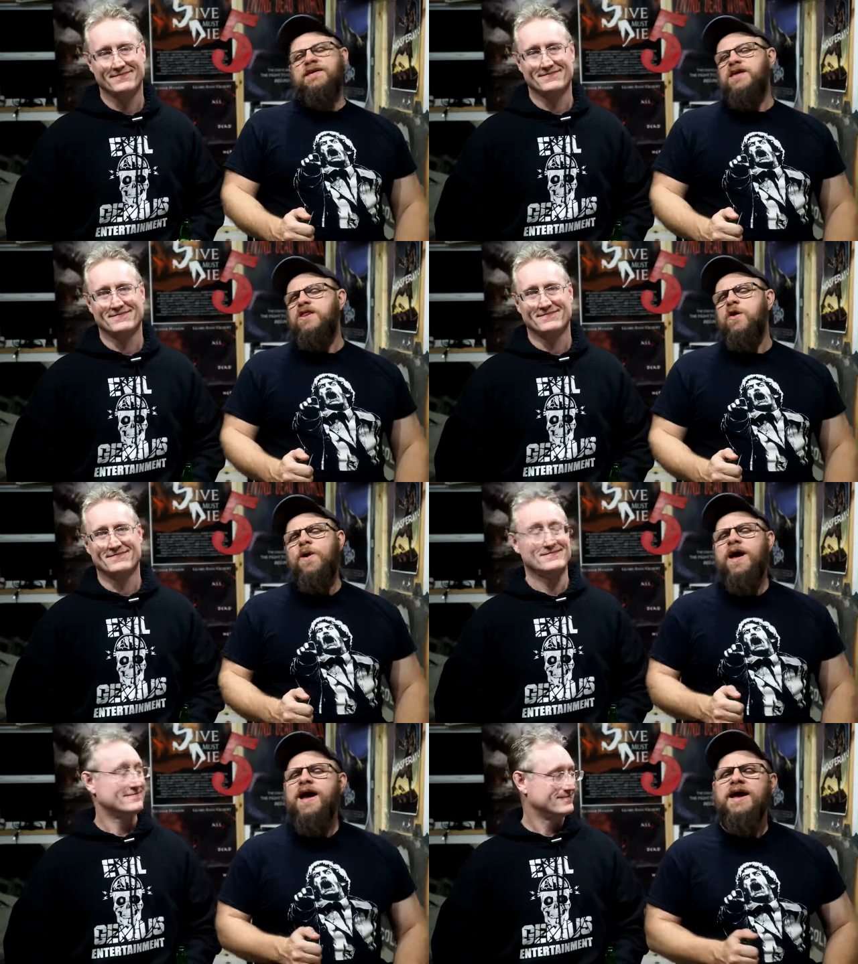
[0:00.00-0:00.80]
Speaker 1: you
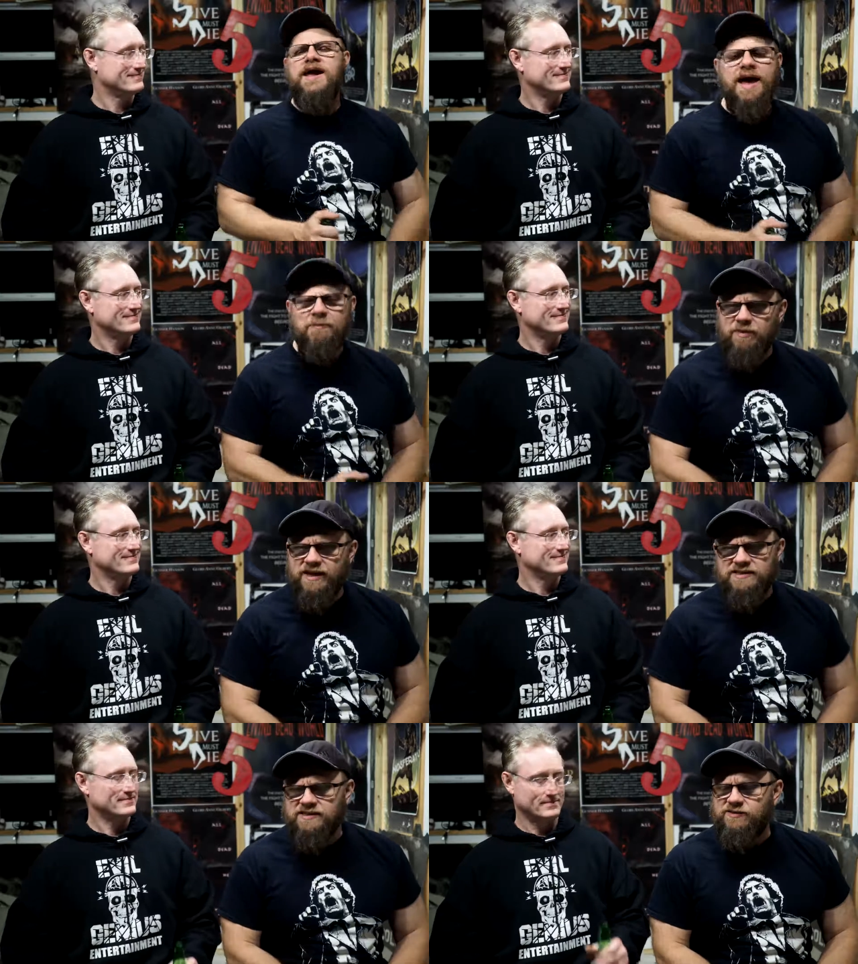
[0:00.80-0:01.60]
know, God
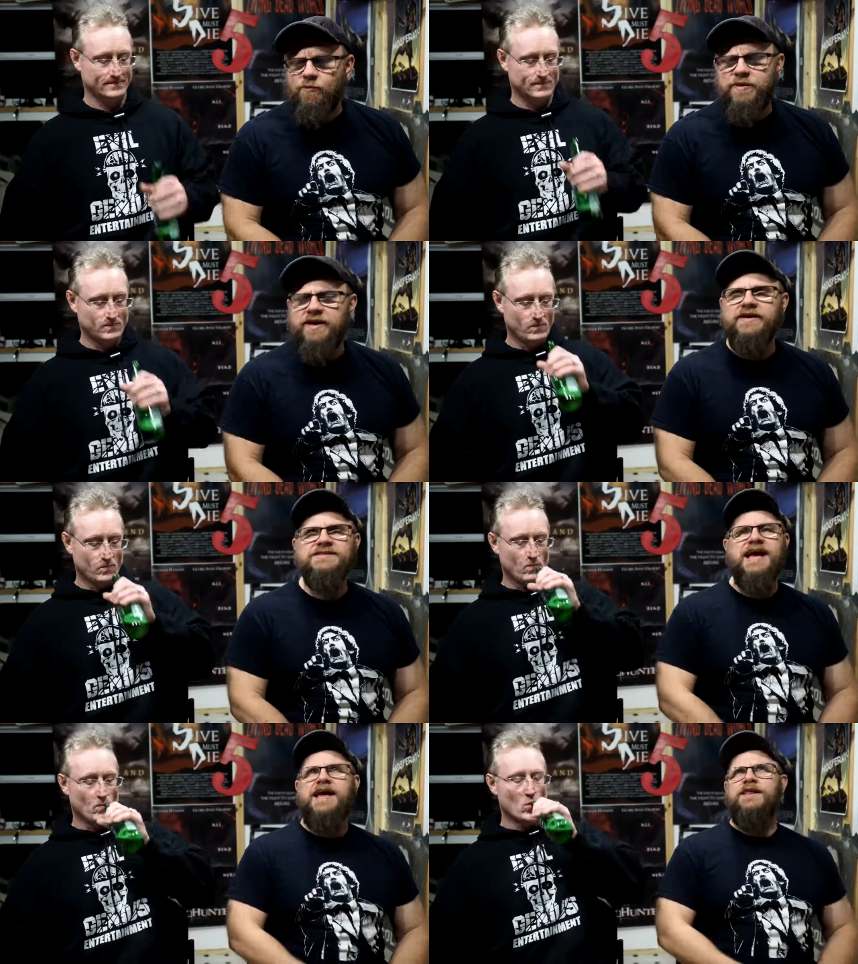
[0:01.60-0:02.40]
bless it though,
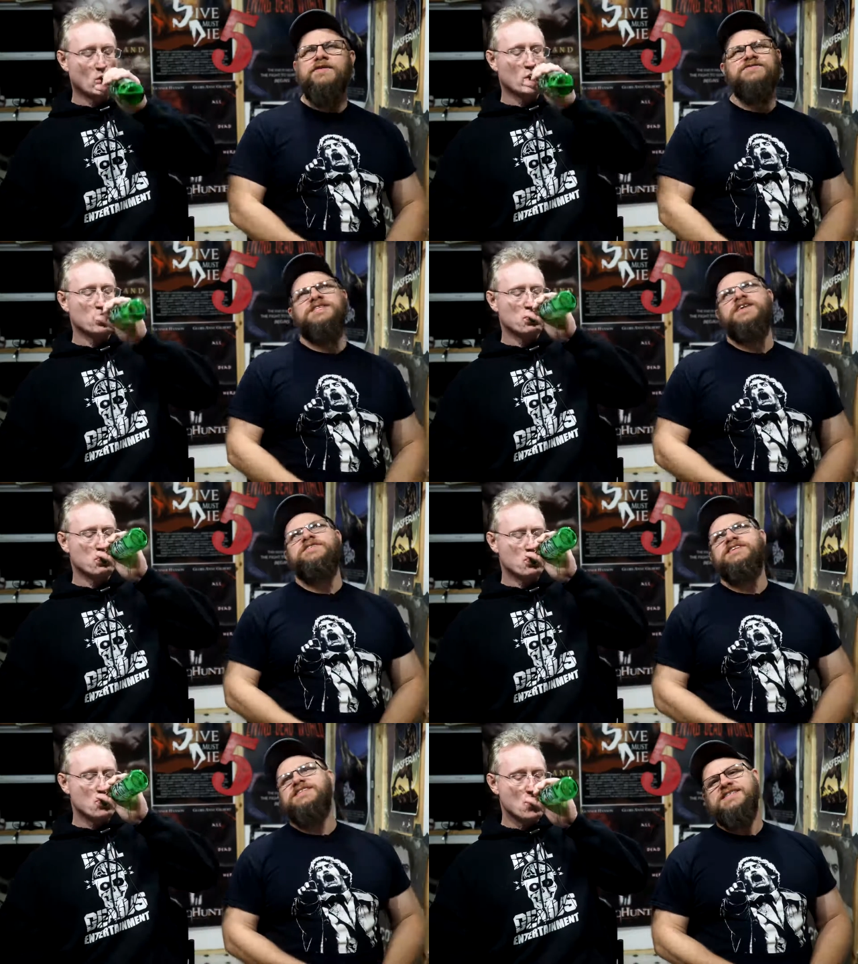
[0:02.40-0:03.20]
because I love
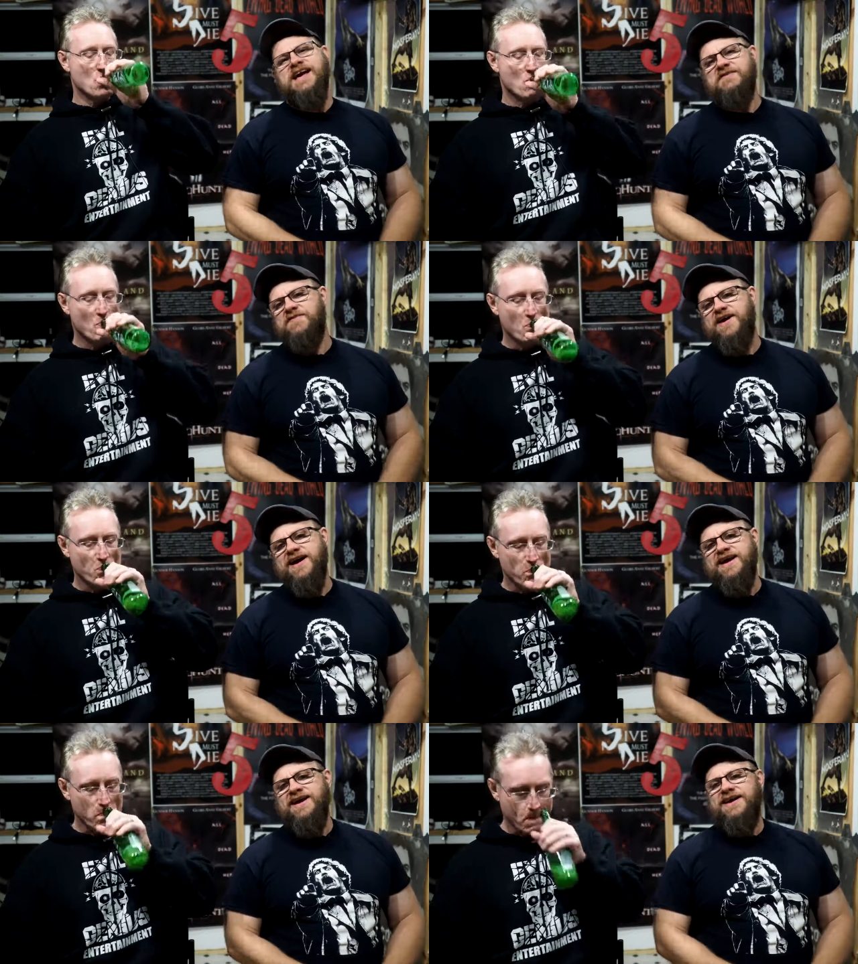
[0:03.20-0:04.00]
70s
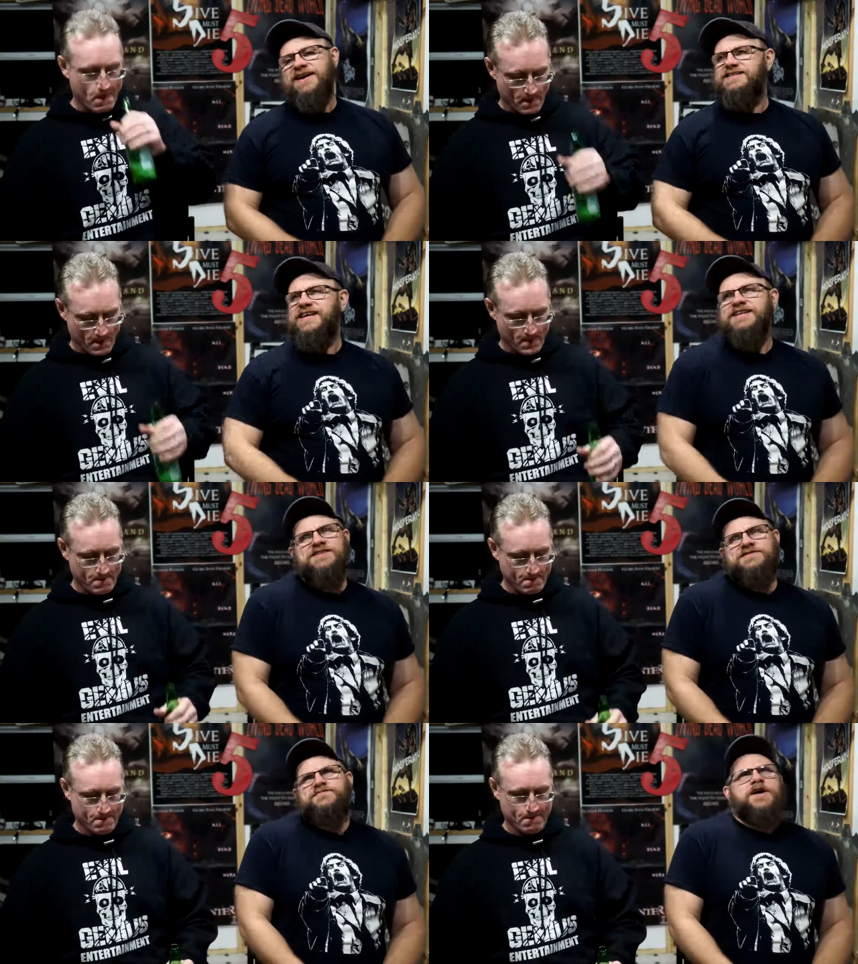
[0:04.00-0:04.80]
sci-fi because they
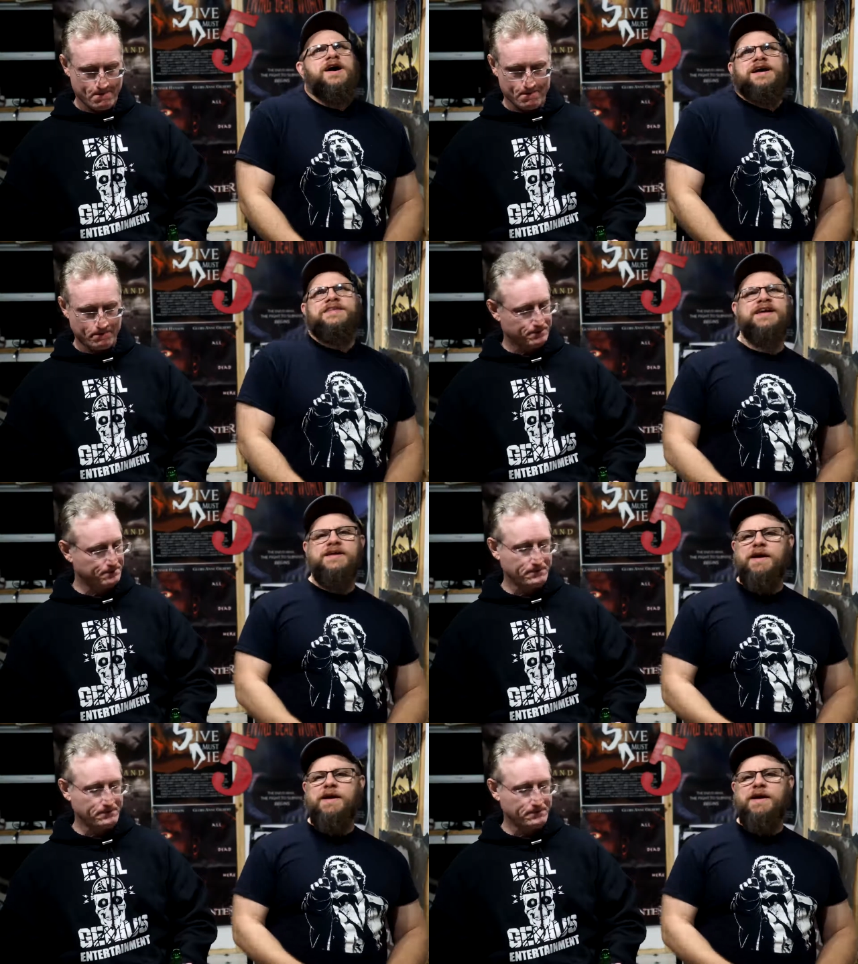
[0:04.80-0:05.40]
just fuck it.